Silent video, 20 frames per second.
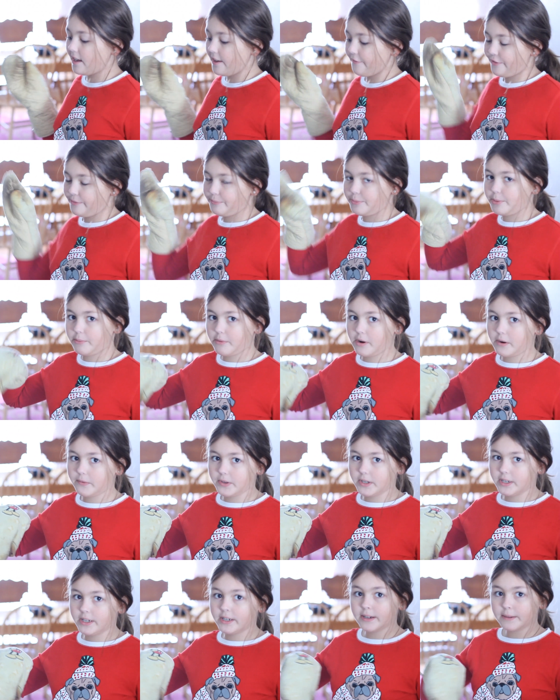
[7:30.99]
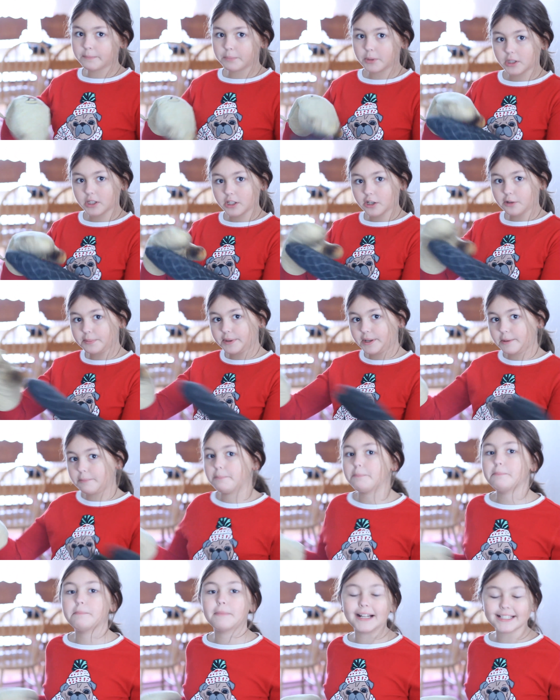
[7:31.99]
flipped them over, put a little bit
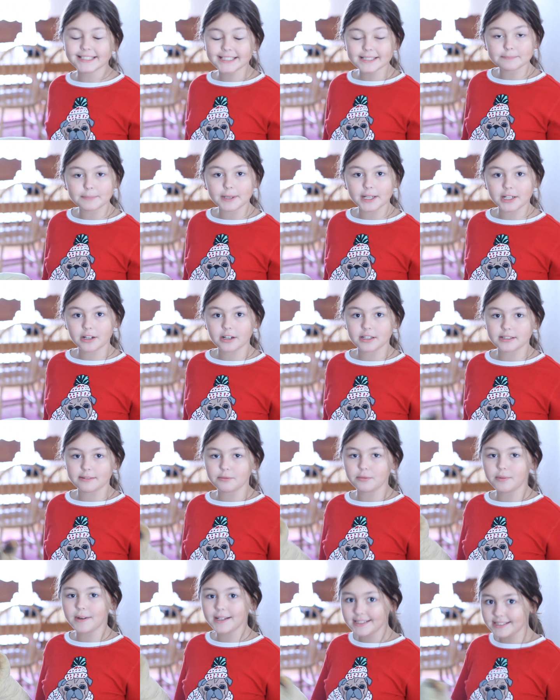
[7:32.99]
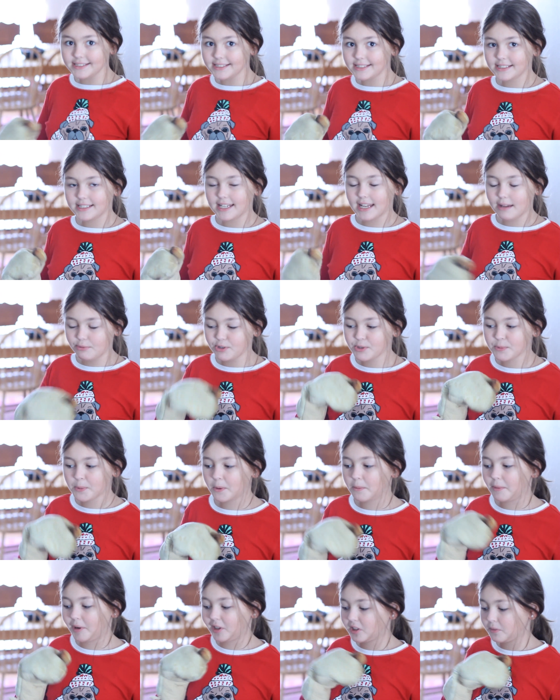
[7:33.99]
of melted butter, 1
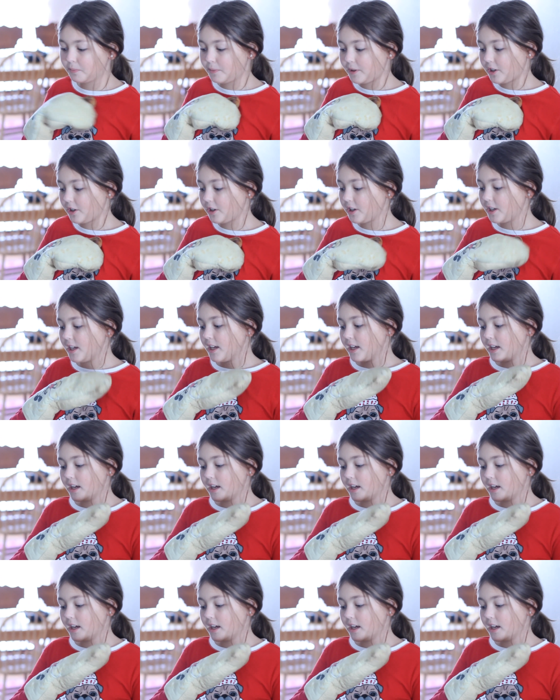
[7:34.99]
tablespoon of melted butter